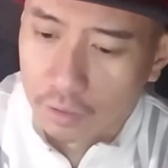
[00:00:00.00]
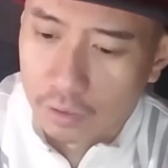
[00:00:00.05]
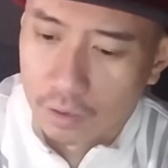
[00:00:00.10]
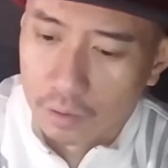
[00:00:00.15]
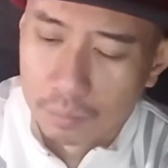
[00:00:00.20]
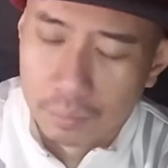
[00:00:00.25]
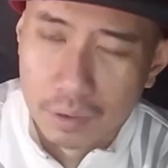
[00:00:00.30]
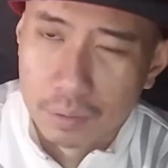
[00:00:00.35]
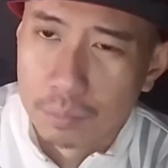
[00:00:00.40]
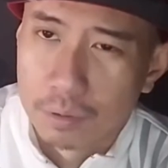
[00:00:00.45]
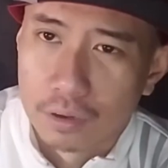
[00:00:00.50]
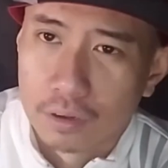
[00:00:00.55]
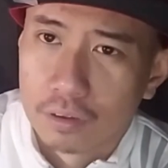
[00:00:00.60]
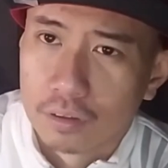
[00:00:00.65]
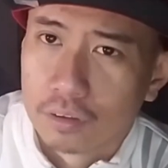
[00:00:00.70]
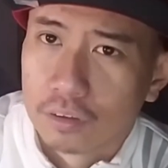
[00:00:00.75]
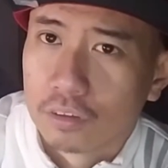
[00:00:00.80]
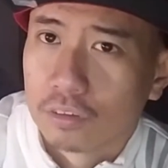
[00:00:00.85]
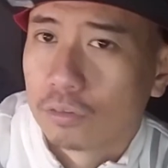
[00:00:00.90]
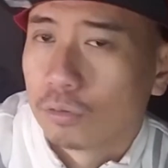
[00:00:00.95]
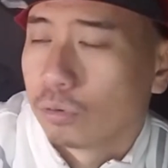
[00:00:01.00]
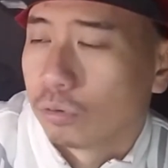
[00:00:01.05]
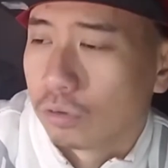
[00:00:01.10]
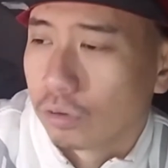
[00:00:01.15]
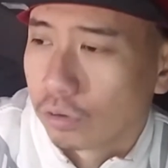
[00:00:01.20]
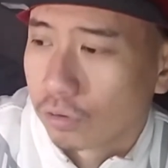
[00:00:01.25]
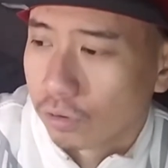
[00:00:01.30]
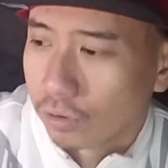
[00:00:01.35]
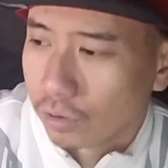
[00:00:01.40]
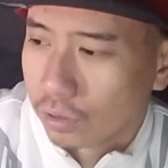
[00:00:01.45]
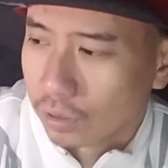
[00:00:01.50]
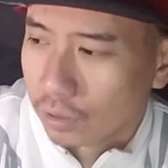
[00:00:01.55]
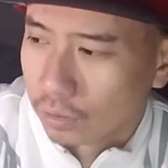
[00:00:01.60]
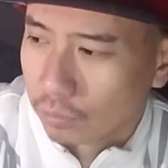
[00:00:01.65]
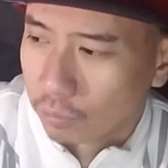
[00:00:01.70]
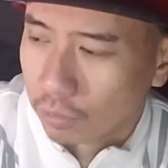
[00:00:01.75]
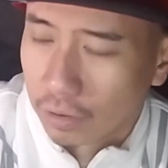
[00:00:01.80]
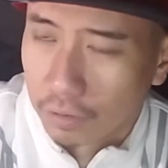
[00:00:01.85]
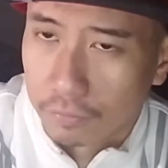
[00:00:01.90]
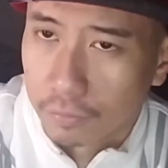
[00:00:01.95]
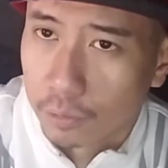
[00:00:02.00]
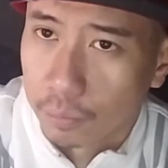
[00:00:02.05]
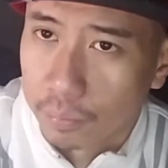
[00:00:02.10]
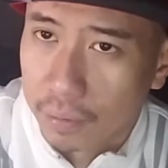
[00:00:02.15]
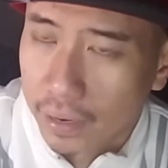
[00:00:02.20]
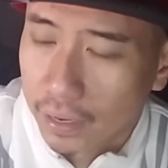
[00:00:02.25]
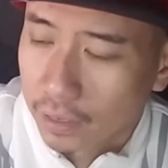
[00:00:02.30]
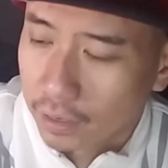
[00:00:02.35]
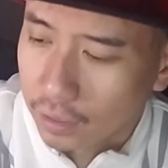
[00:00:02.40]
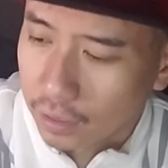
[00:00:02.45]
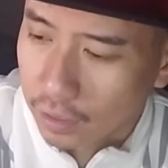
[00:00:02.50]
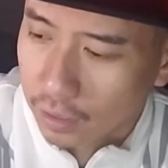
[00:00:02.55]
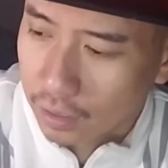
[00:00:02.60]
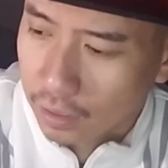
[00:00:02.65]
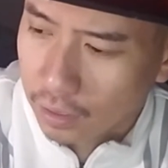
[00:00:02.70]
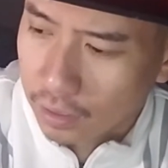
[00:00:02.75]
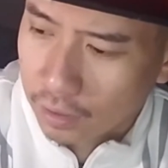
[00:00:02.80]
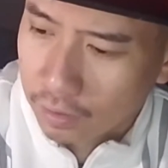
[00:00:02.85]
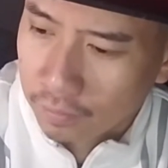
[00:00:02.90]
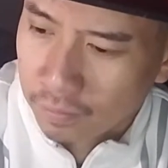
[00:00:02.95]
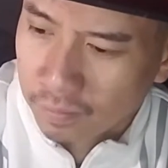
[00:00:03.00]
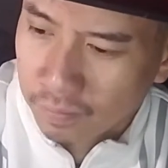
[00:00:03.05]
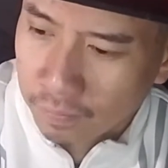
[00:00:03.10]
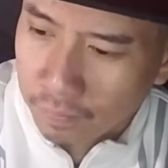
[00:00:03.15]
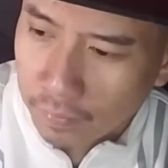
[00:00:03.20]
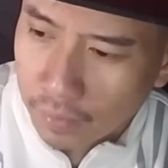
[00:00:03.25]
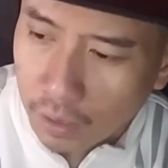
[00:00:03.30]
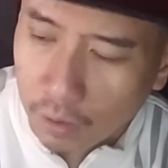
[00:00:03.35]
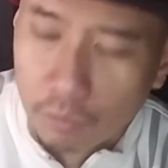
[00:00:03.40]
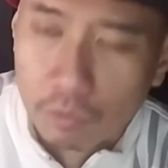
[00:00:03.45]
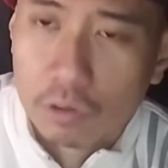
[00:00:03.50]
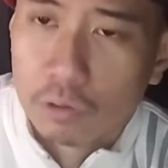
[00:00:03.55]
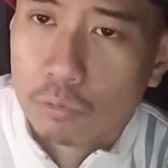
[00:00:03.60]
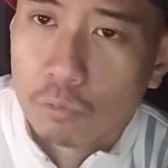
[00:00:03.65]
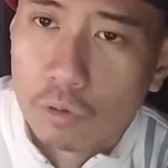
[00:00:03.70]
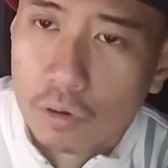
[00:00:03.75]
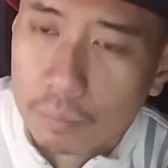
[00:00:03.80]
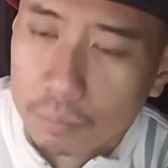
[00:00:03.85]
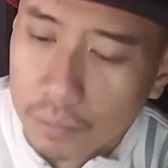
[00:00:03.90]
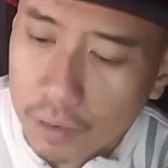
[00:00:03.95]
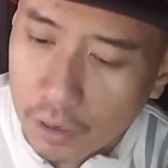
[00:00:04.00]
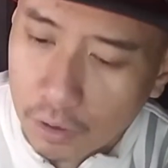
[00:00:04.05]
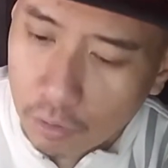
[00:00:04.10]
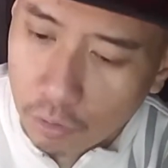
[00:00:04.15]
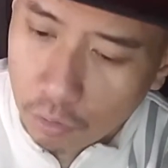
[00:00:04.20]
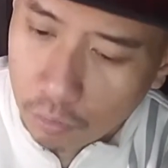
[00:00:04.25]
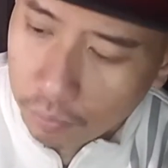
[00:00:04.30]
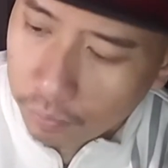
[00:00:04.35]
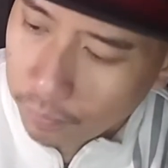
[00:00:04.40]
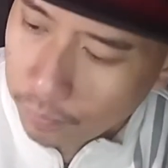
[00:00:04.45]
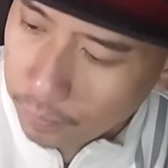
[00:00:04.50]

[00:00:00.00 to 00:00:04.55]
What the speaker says: or maybe just to the corner, and when I feel panicky, I want to run back home.